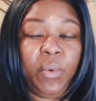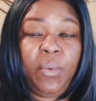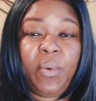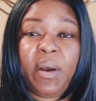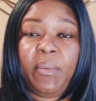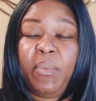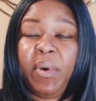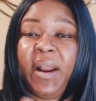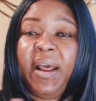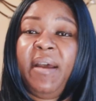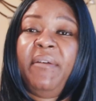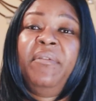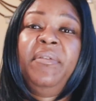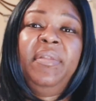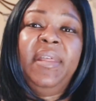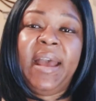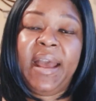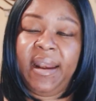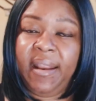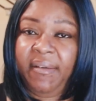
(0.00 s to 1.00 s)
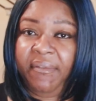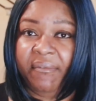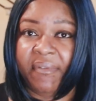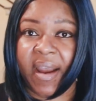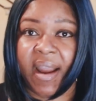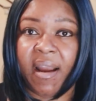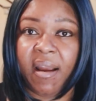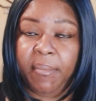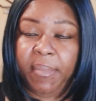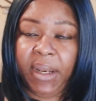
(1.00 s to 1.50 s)
whatever that
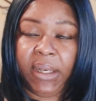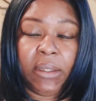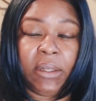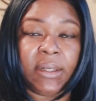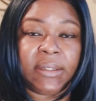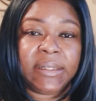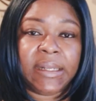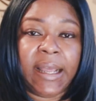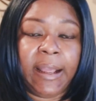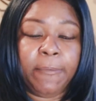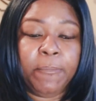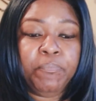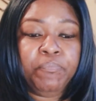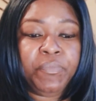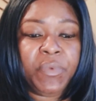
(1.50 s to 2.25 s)
environment looks like,